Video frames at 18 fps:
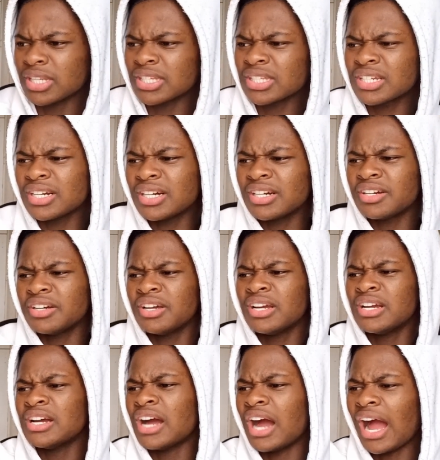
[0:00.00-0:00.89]
girl,
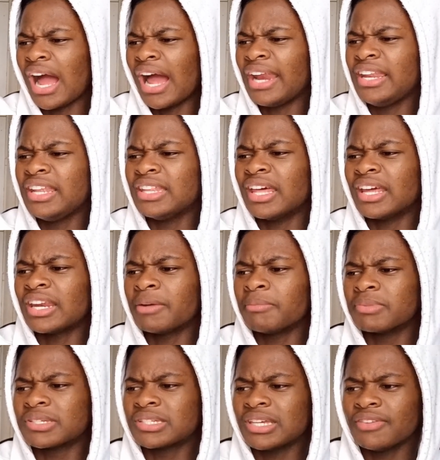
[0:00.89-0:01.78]
I need that
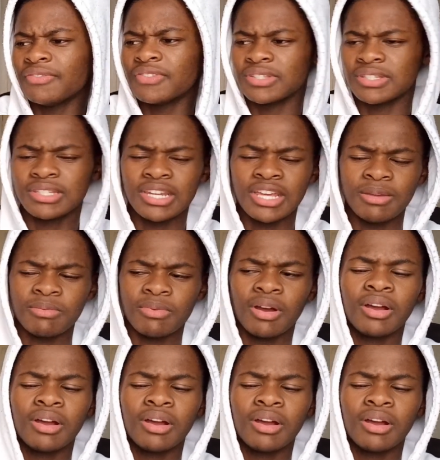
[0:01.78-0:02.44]
number 7's name.